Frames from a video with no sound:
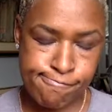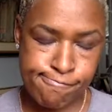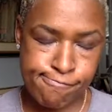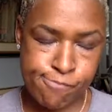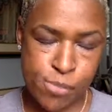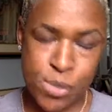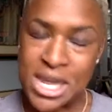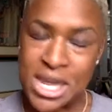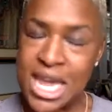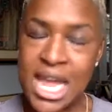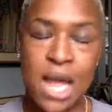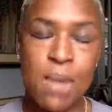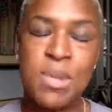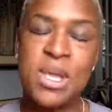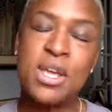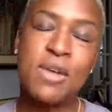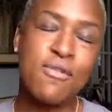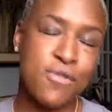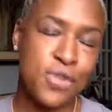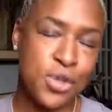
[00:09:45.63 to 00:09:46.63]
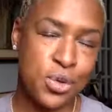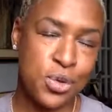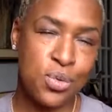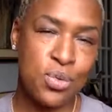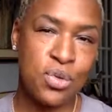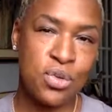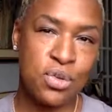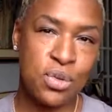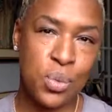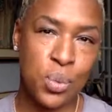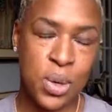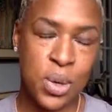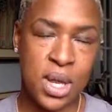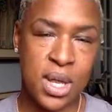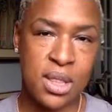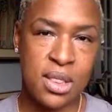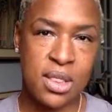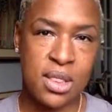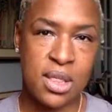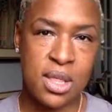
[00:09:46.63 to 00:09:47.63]
we can't be confused
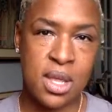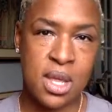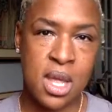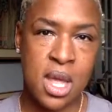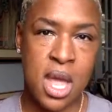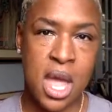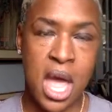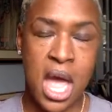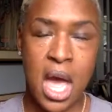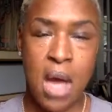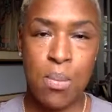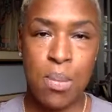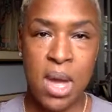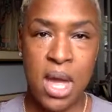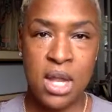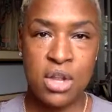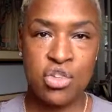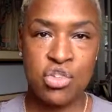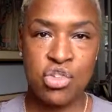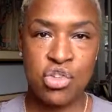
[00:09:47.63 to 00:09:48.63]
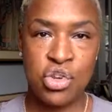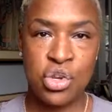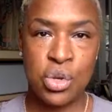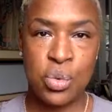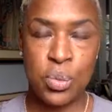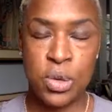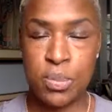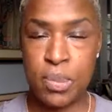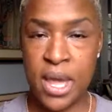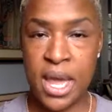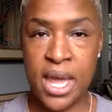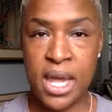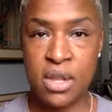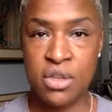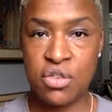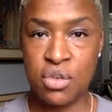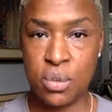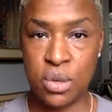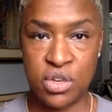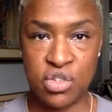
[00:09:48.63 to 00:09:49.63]
with how much we pay in
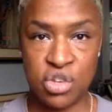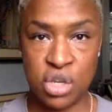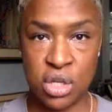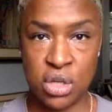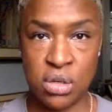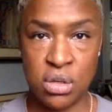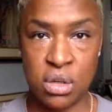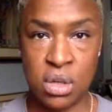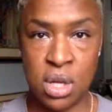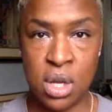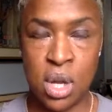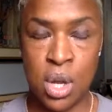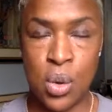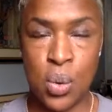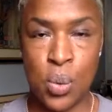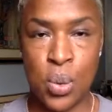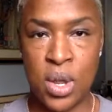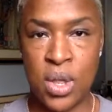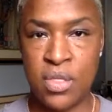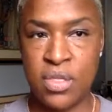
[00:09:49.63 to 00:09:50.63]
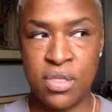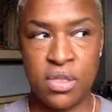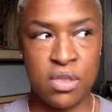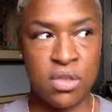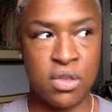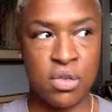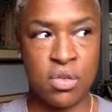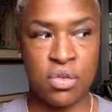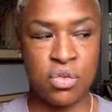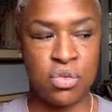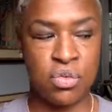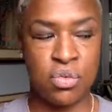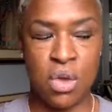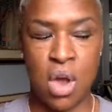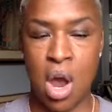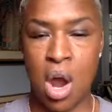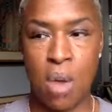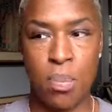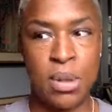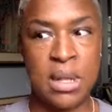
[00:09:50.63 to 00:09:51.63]
tuition with
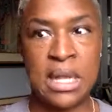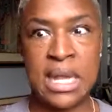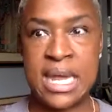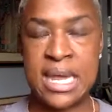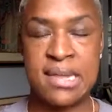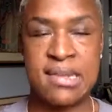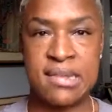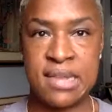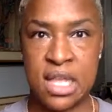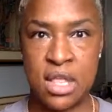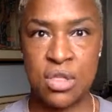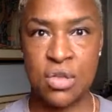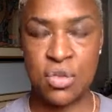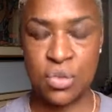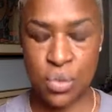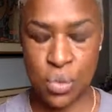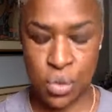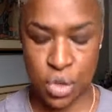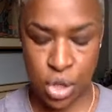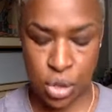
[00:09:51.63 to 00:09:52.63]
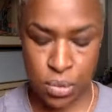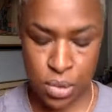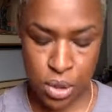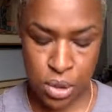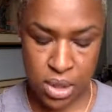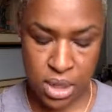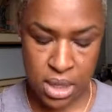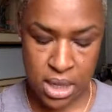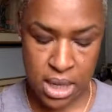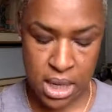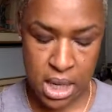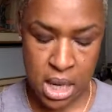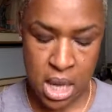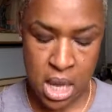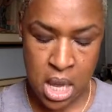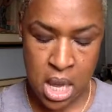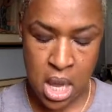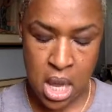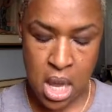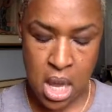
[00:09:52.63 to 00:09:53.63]
our place in the school community.
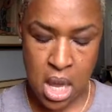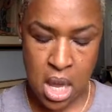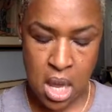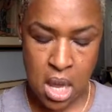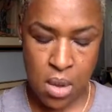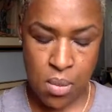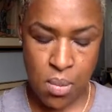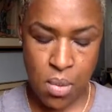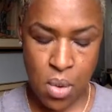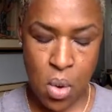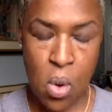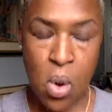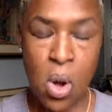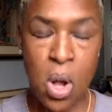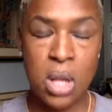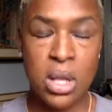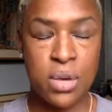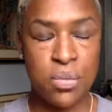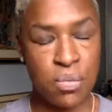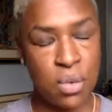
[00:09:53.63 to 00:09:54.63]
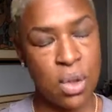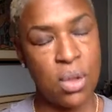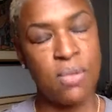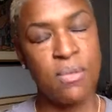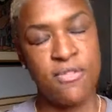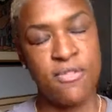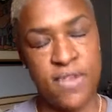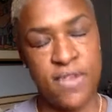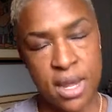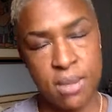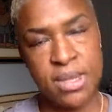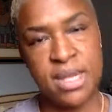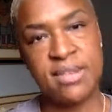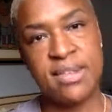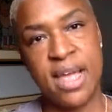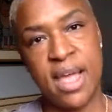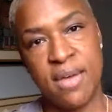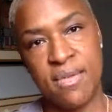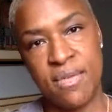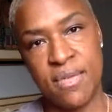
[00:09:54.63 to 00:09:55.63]
All enrolled families
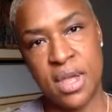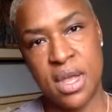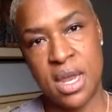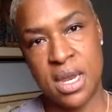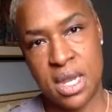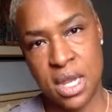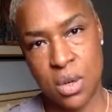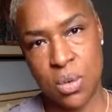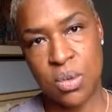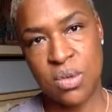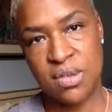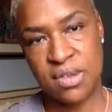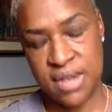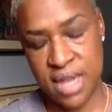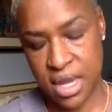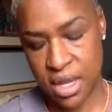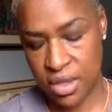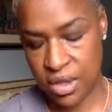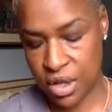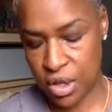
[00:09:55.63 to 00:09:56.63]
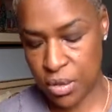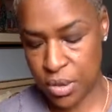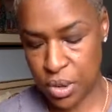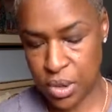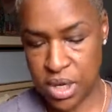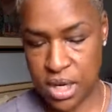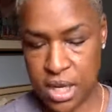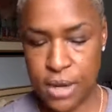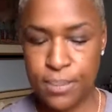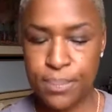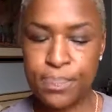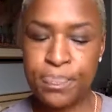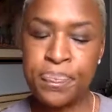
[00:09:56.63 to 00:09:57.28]
have an equal stake in the community.